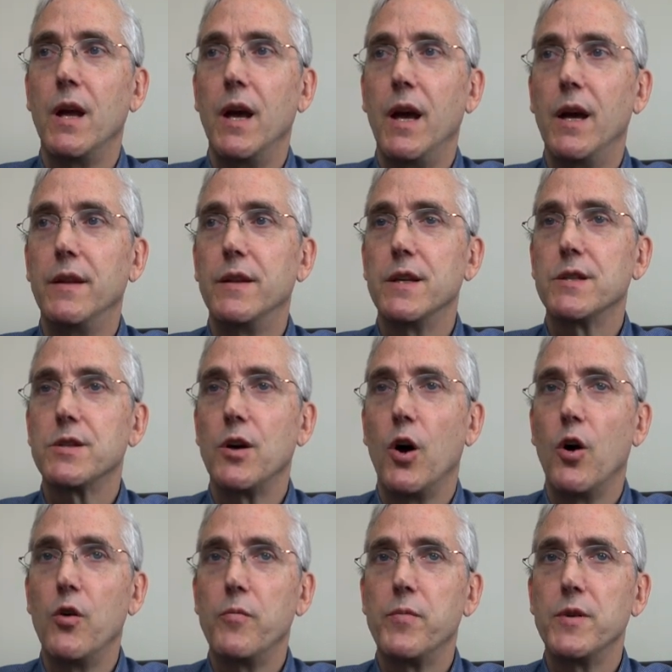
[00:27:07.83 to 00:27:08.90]
and this
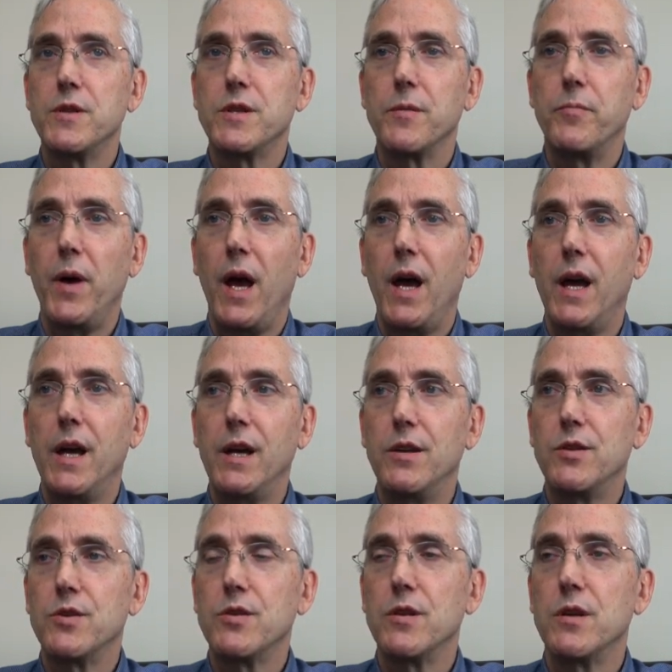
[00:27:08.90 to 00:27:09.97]
opens a
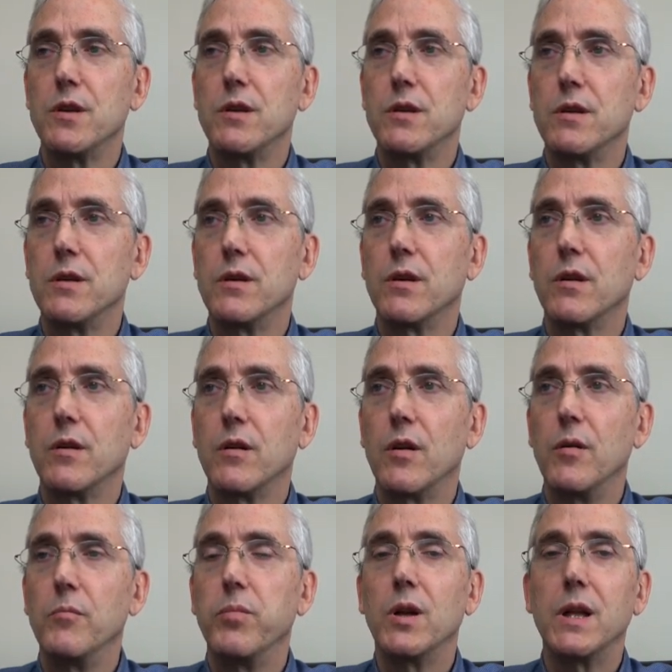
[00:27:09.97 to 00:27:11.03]
page
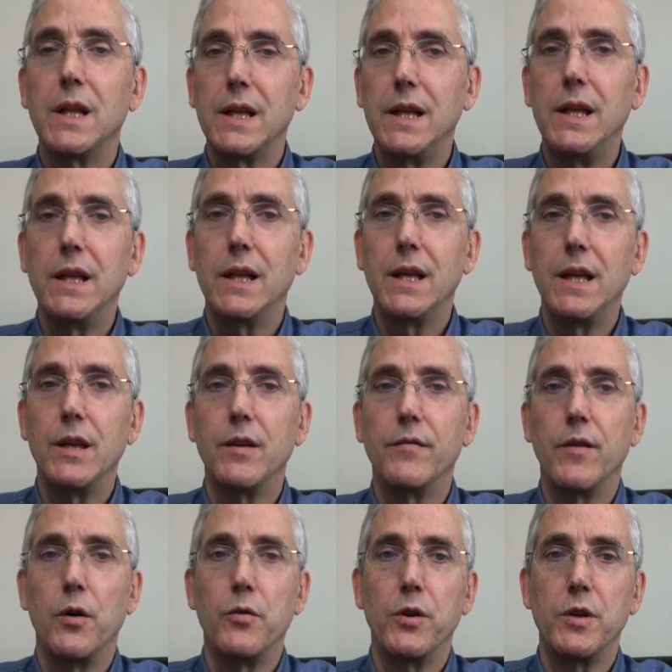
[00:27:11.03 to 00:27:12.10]
completely
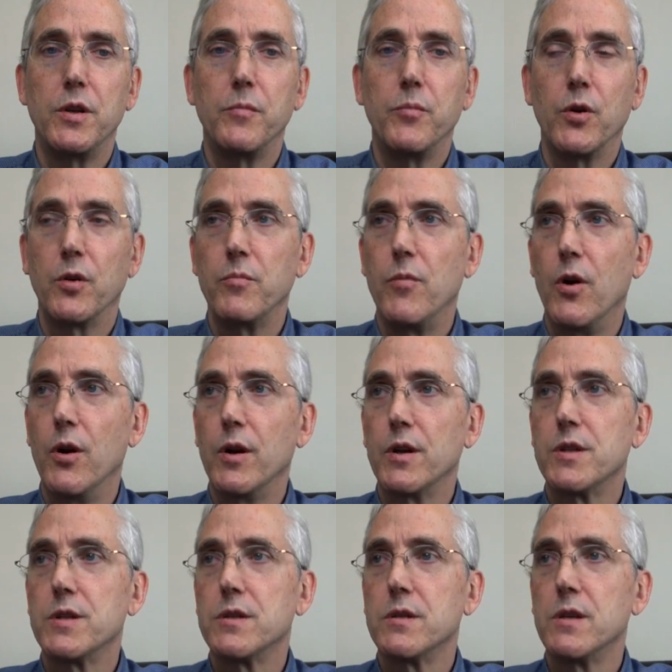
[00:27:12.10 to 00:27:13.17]
devoted to
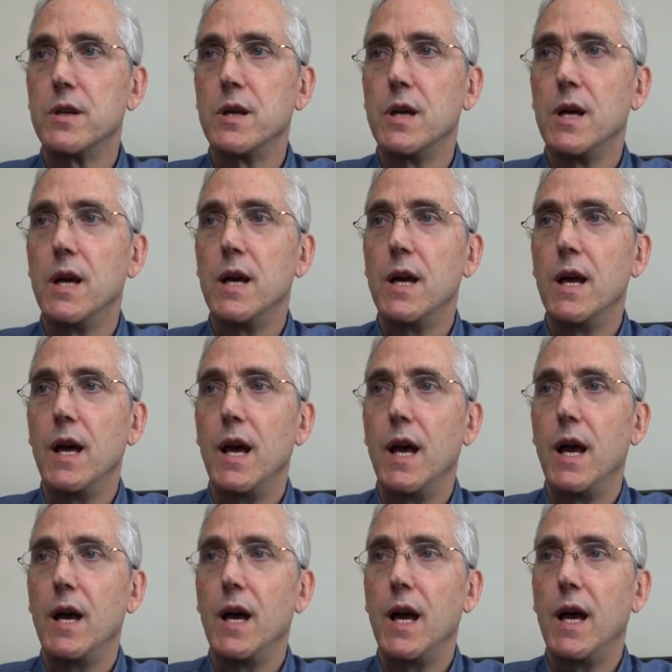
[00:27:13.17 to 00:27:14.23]
bookmarks.
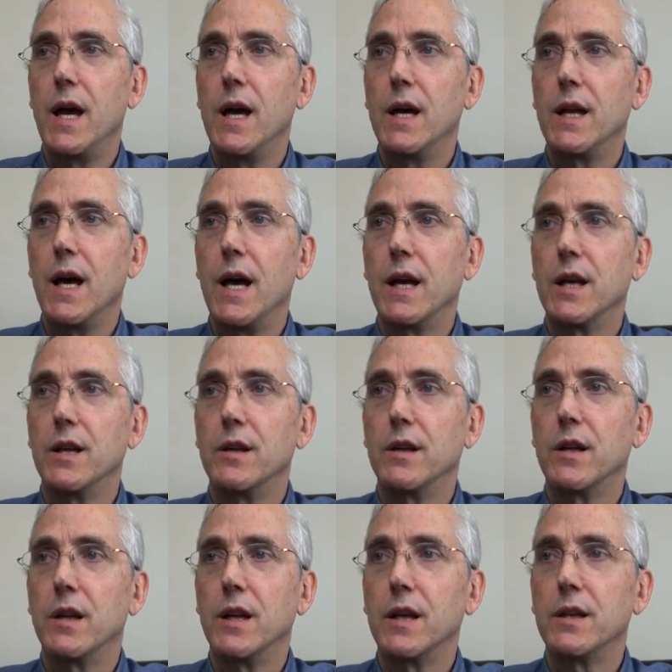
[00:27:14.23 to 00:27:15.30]
And I can
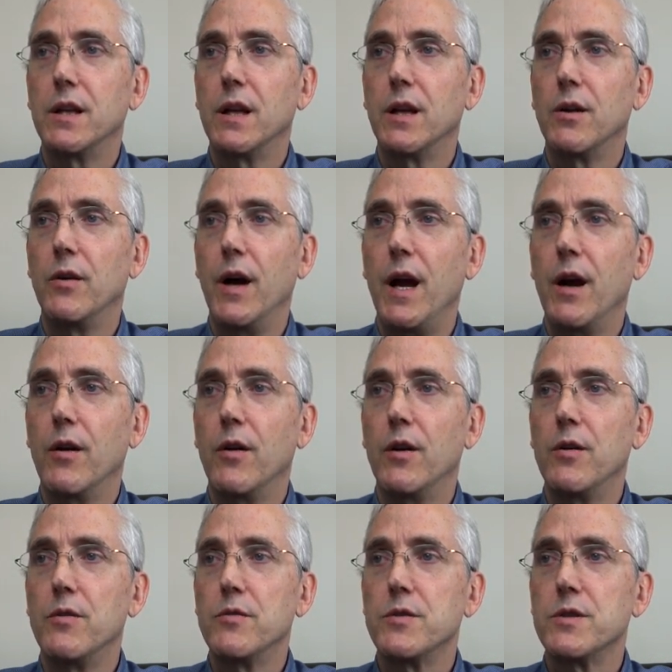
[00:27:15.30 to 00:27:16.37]
click the little
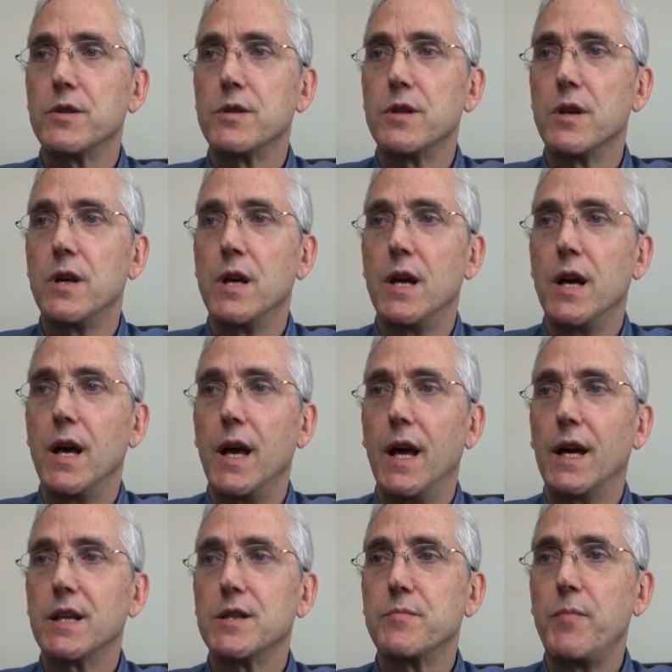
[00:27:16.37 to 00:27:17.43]
arrows,
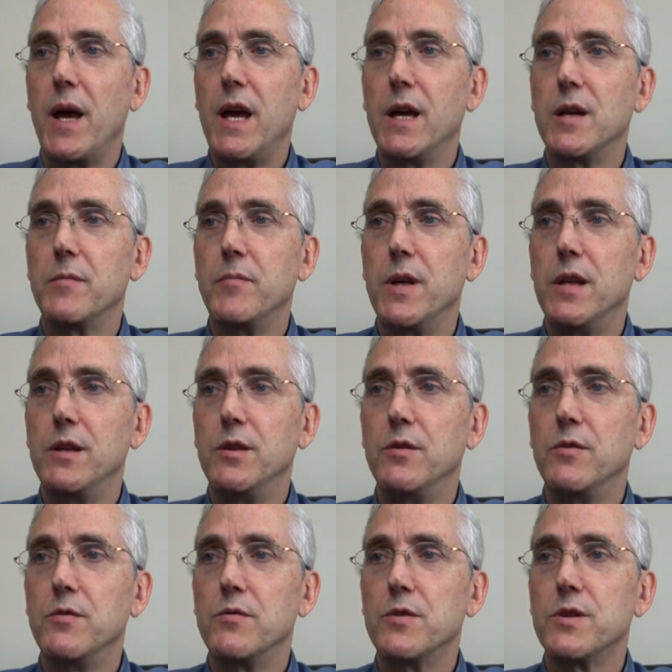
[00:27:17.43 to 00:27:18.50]
expand
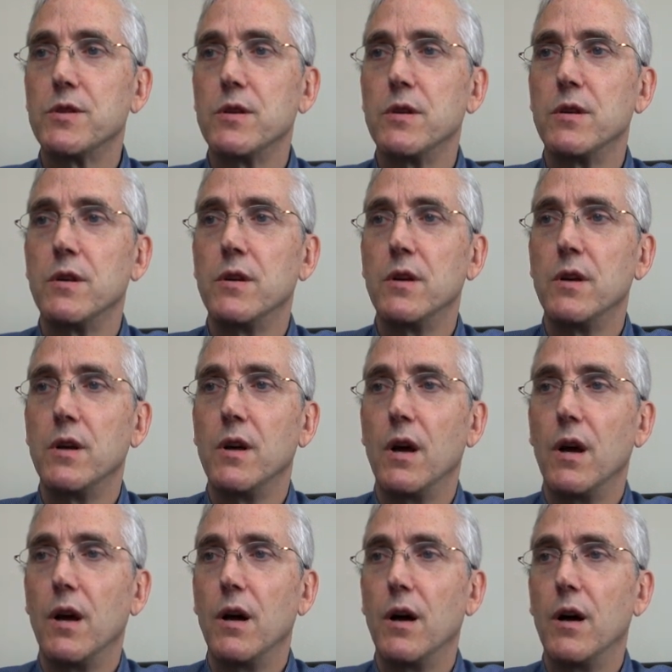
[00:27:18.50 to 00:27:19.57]
menus.
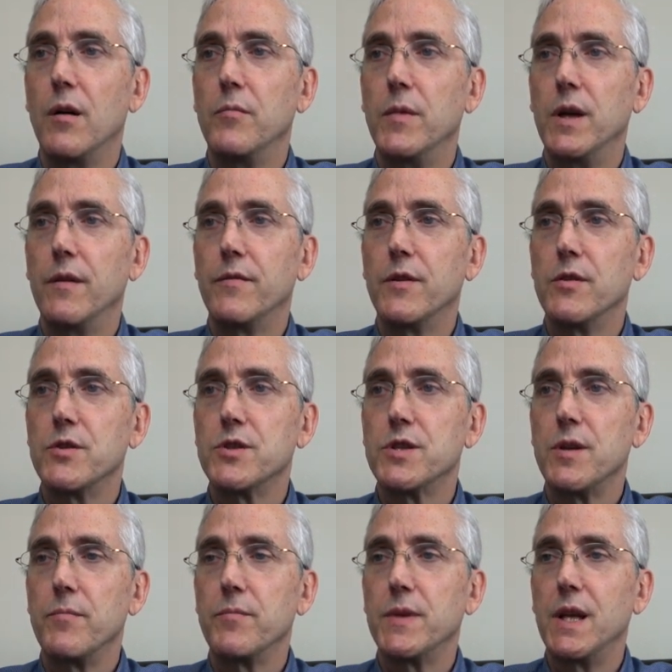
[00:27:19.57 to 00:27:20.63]
If there's
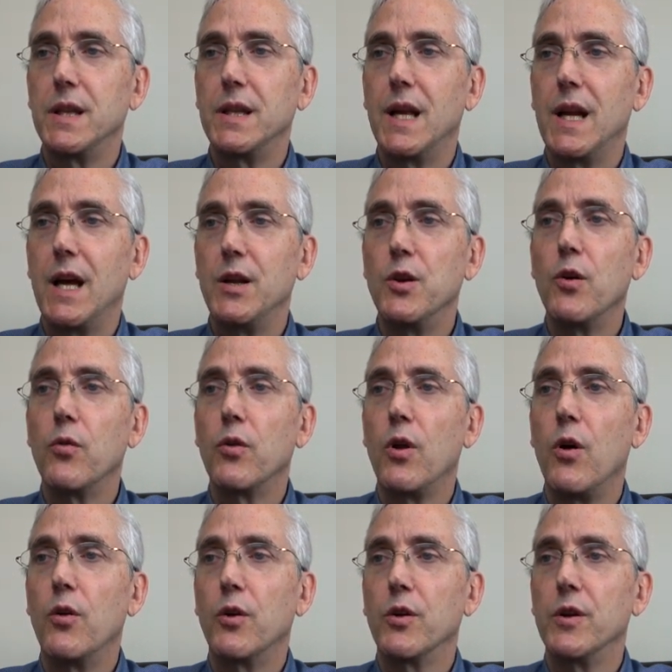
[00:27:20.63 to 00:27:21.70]
something that I no
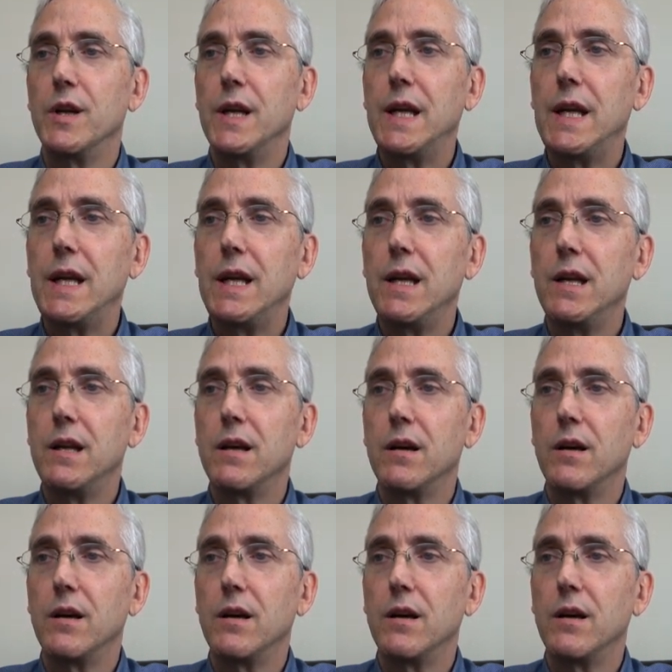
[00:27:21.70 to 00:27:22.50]
longer need,